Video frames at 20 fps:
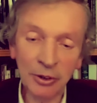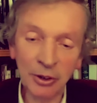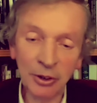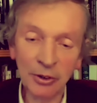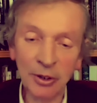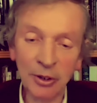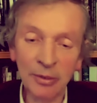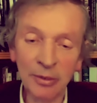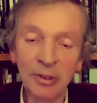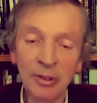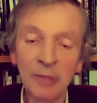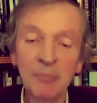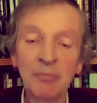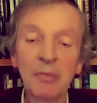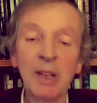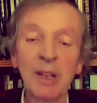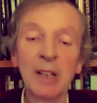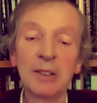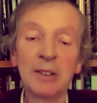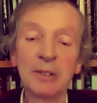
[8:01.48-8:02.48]
as if
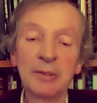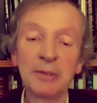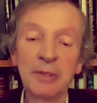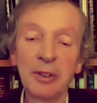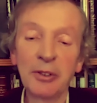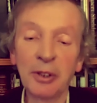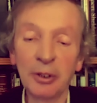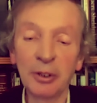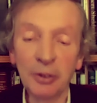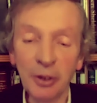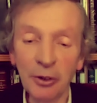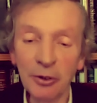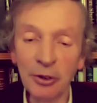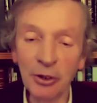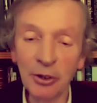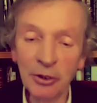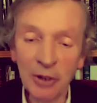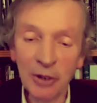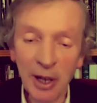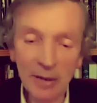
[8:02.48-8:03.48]
physics has
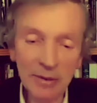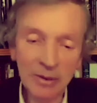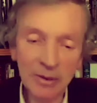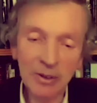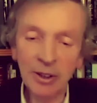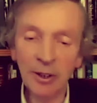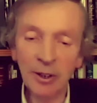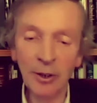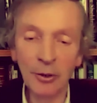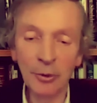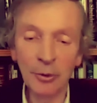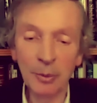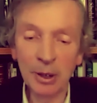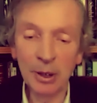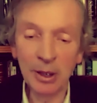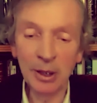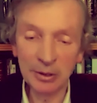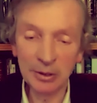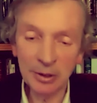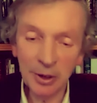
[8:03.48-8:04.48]
discovered the cosmic
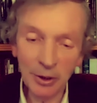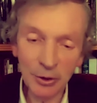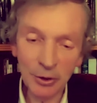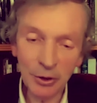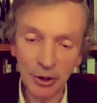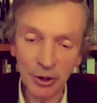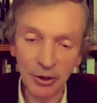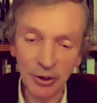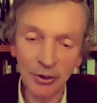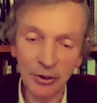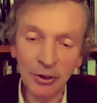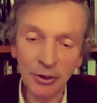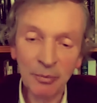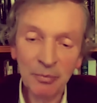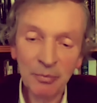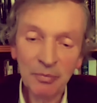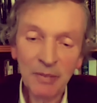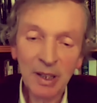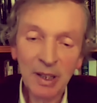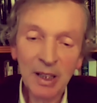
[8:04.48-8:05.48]
unconscious.
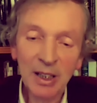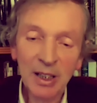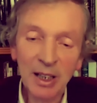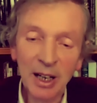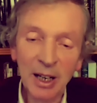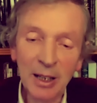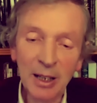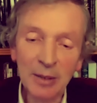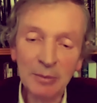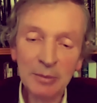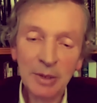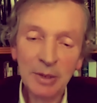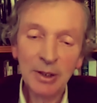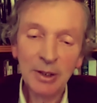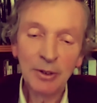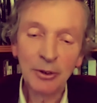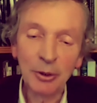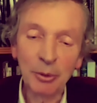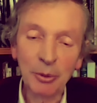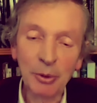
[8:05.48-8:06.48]
Um,
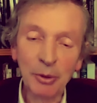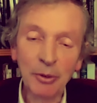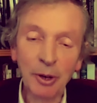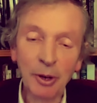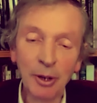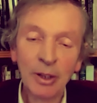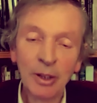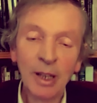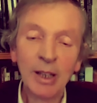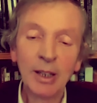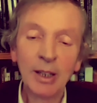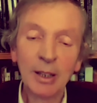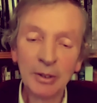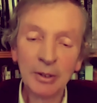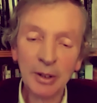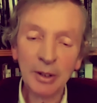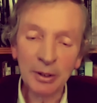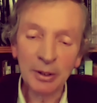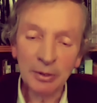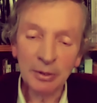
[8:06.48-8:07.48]
so we've got, uh,
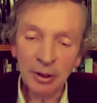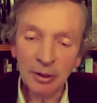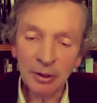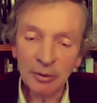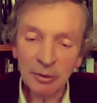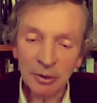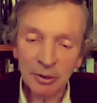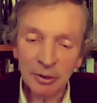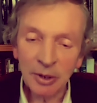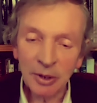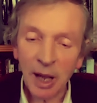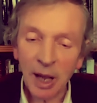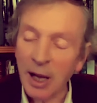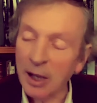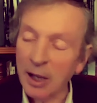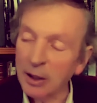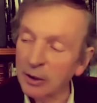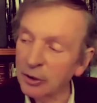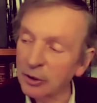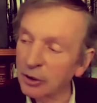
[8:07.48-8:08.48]

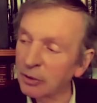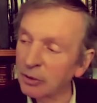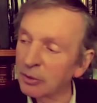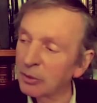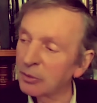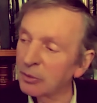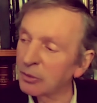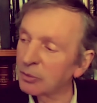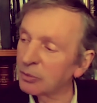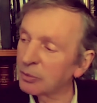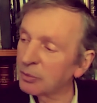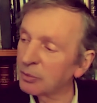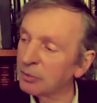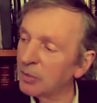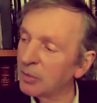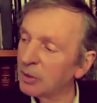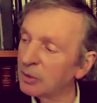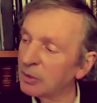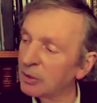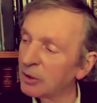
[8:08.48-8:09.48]
and
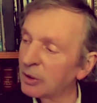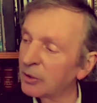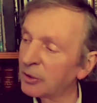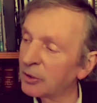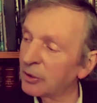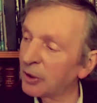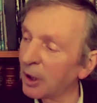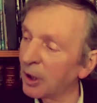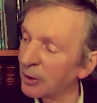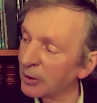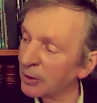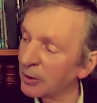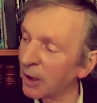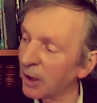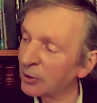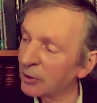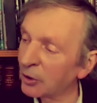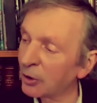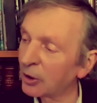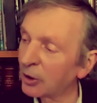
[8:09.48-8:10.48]
and they
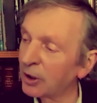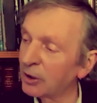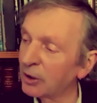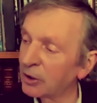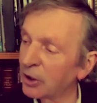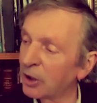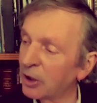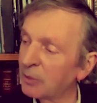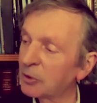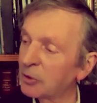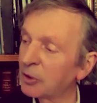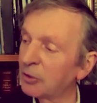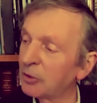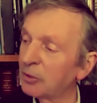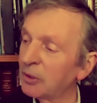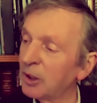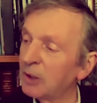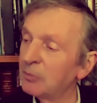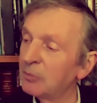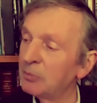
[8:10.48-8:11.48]
talk in terms of
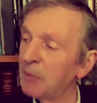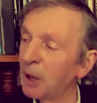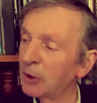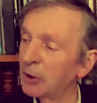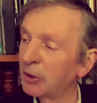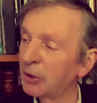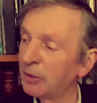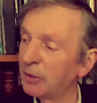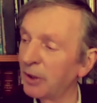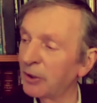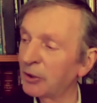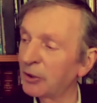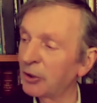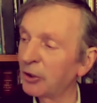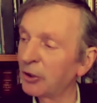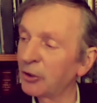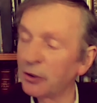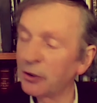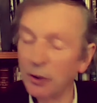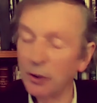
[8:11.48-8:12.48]

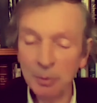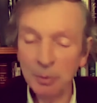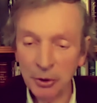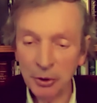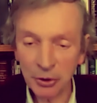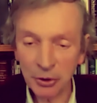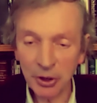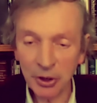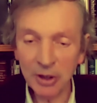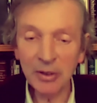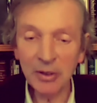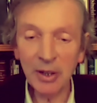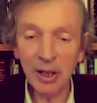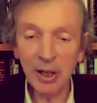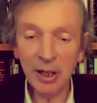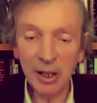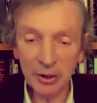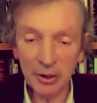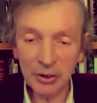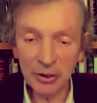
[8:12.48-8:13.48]
multiverses. Superstring
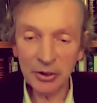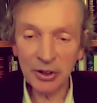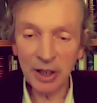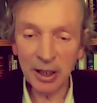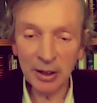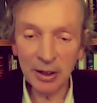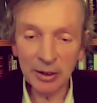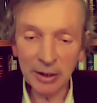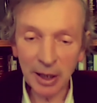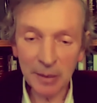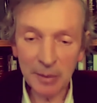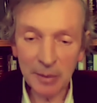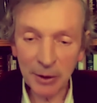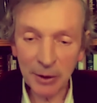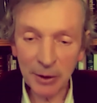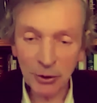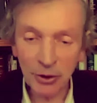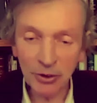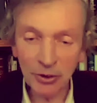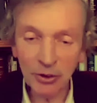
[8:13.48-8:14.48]
theory has ten
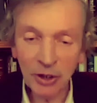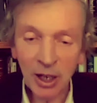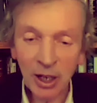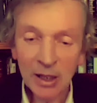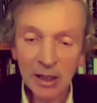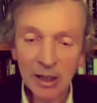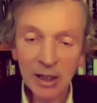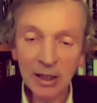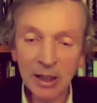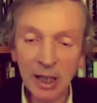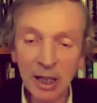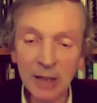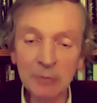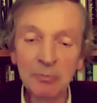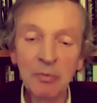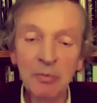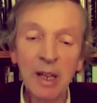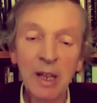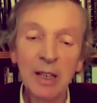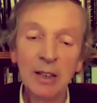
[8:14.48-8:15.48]
dimensions. Again,
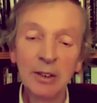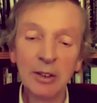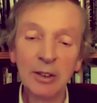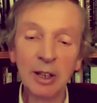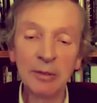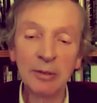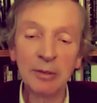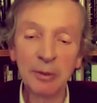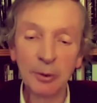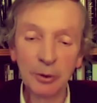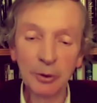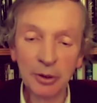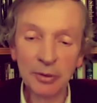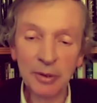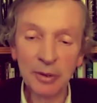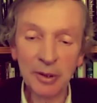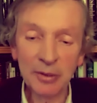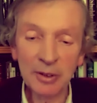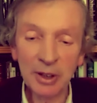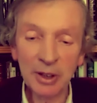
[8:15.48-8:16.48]
you know, forty or
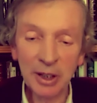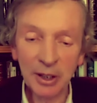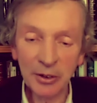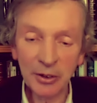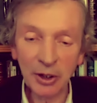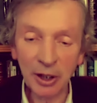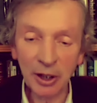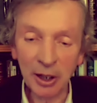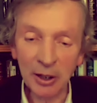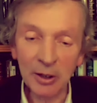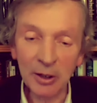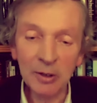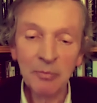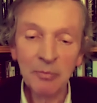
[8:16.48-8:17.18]
fifty years ago,